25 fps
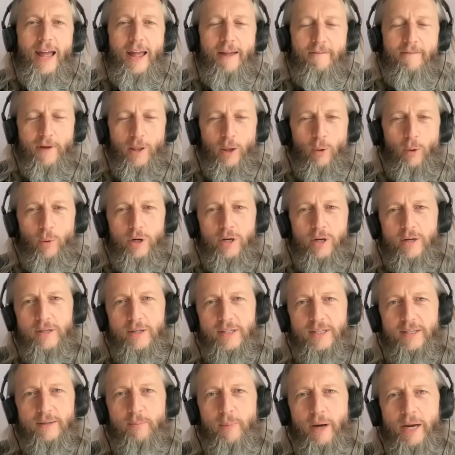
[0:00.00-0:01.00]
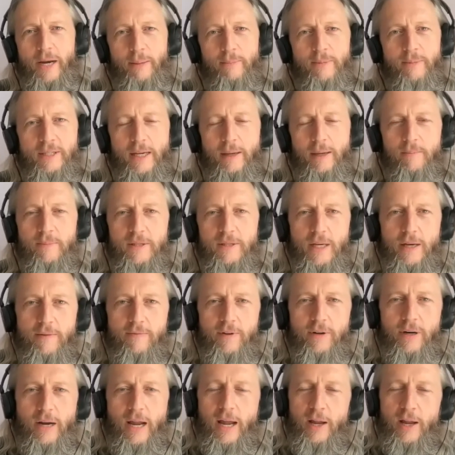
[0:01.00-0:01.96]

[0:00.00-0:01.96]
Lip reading: Hey, fellow workers, my name is Kim Siever,